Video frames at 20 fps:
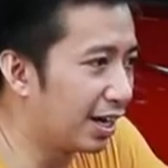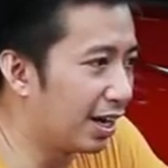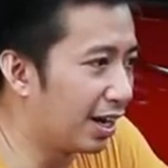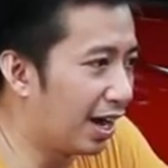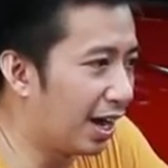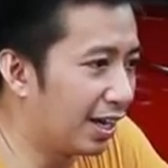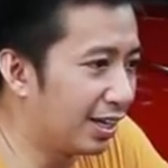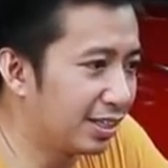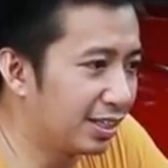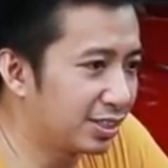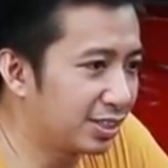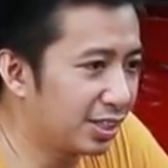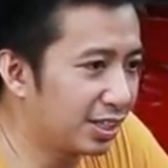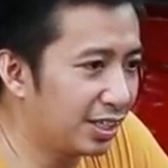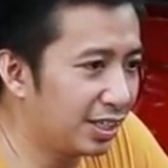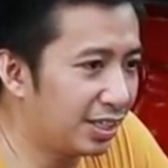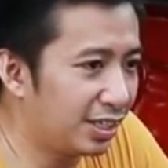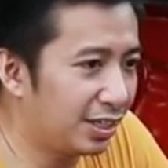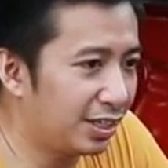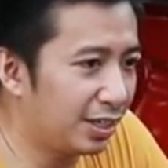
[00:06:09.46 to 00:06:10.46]

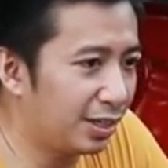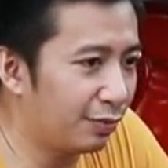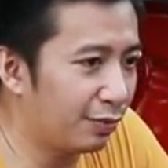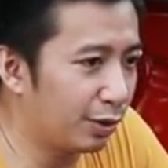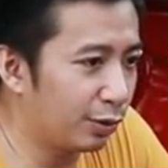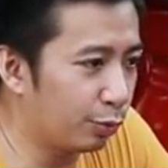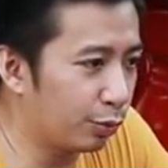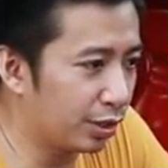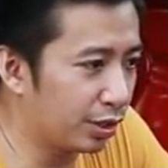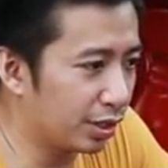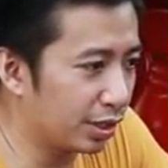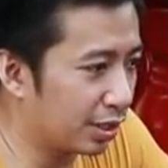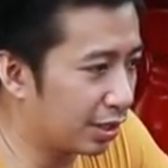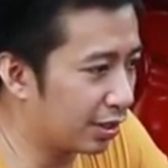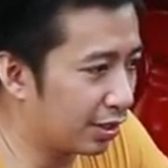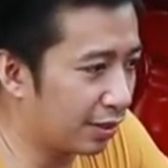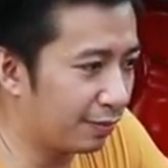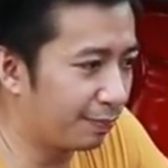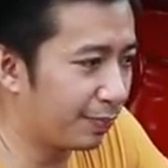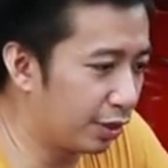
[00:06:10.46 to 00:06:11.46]
honestly, even
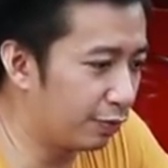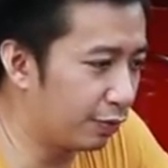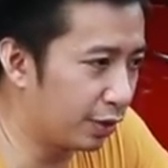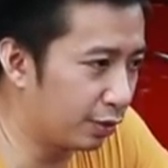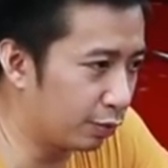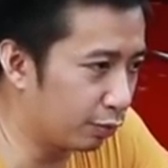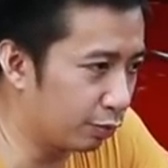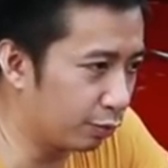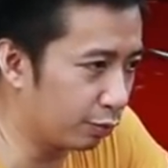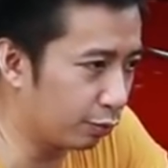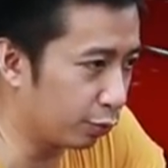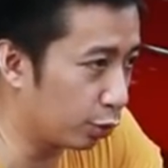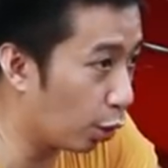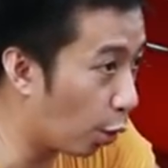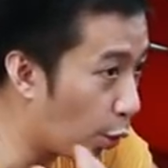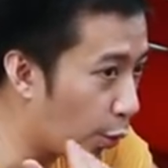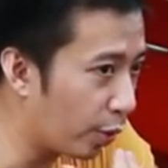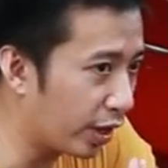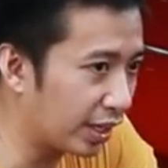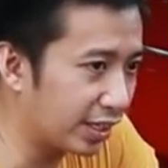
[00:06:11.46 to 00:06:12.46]

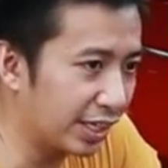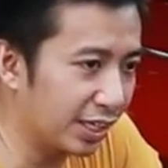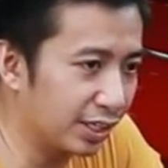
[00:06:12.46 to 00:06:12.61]
knowing